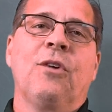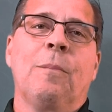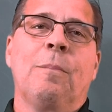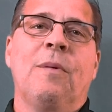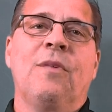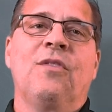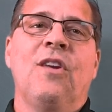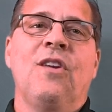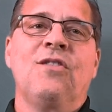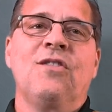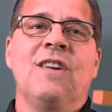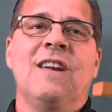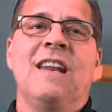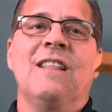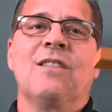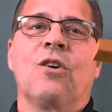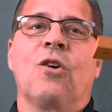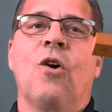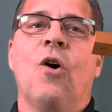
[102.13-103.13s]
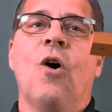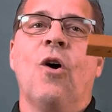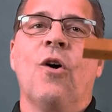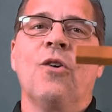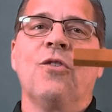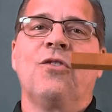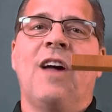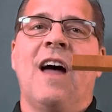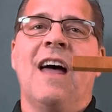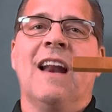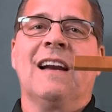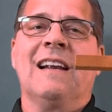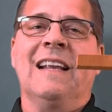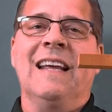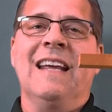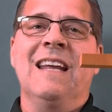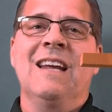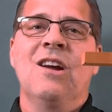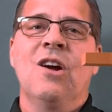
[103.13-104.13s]
are positioned either
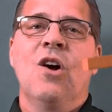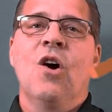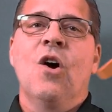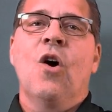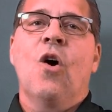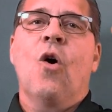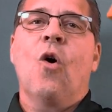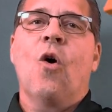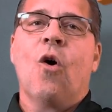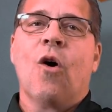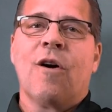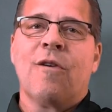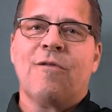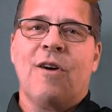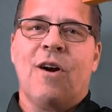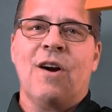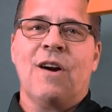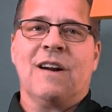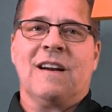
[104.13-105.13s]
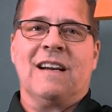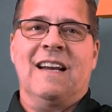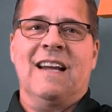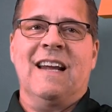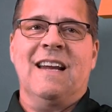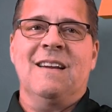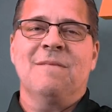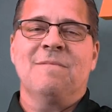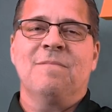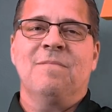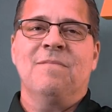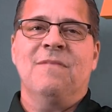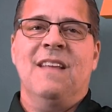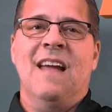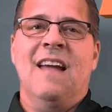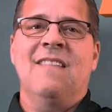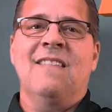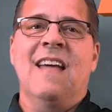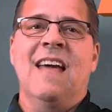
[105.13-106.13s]
horizontally or vertically
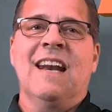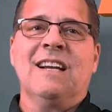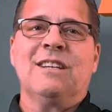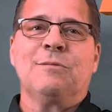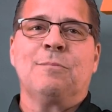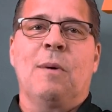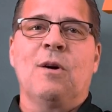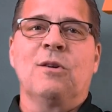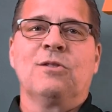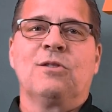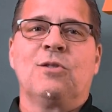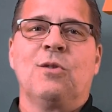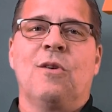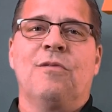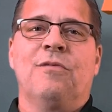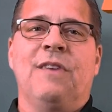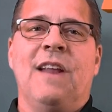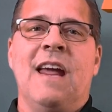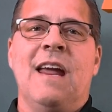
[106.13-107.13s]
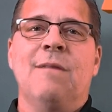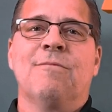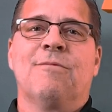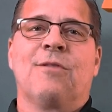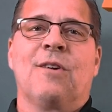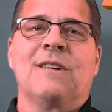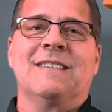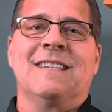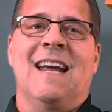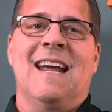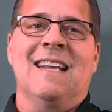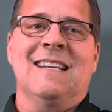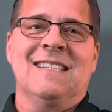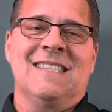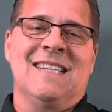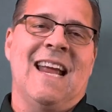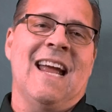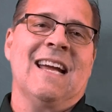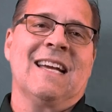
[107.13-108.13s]
and then exposed to a flame for ten
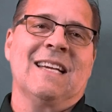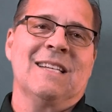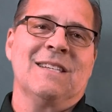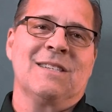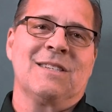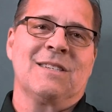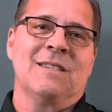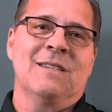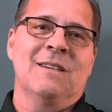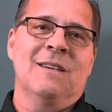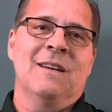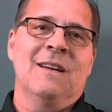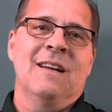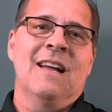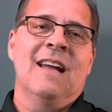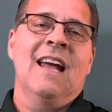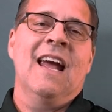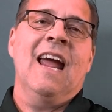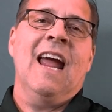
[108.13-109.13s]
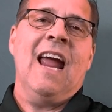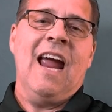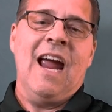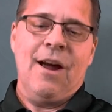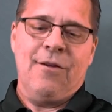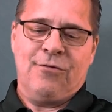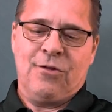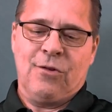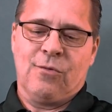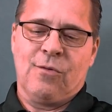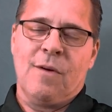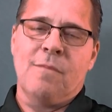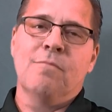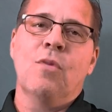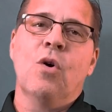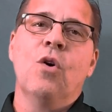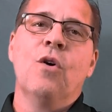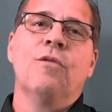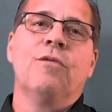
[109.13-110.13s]
seconds. After
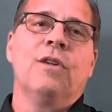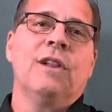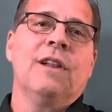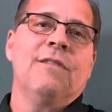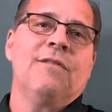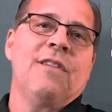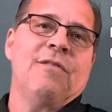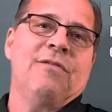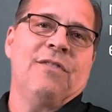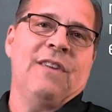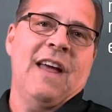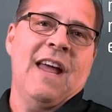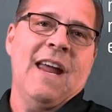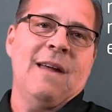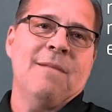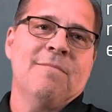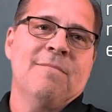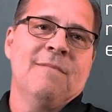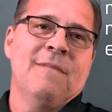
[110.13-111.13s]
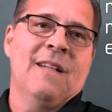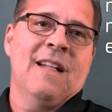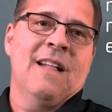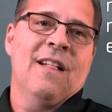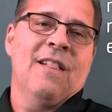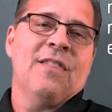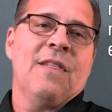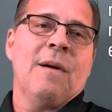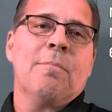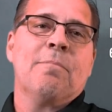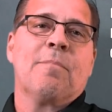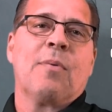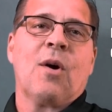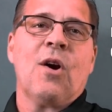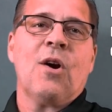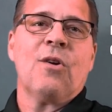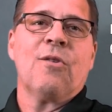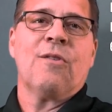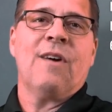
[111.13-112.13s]
removal of the flame, the
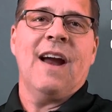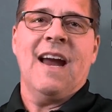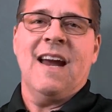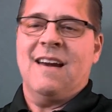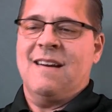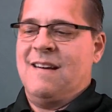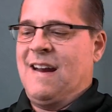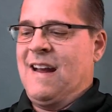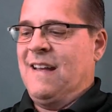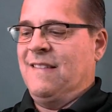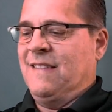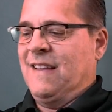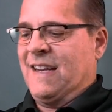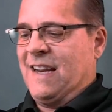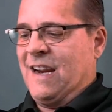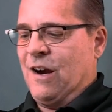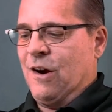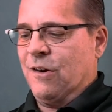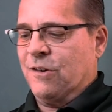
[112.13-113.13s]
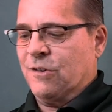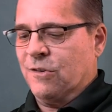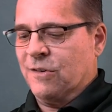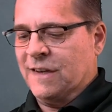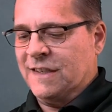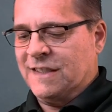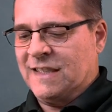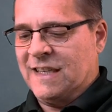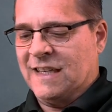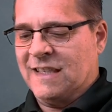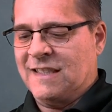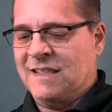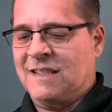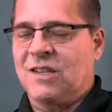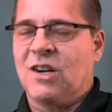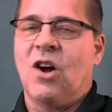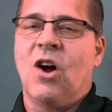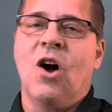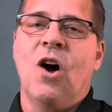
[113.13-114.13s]
burn rate and the
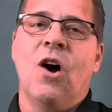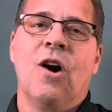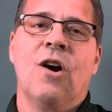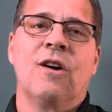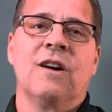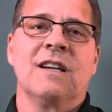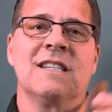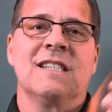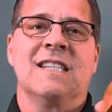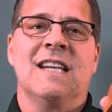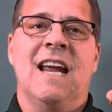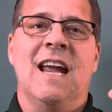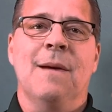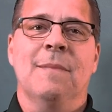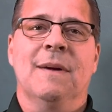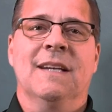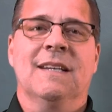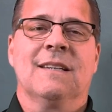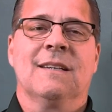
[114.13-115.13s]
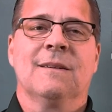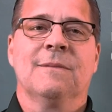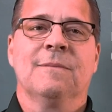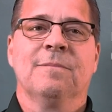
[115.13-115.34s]
characteristics are examined.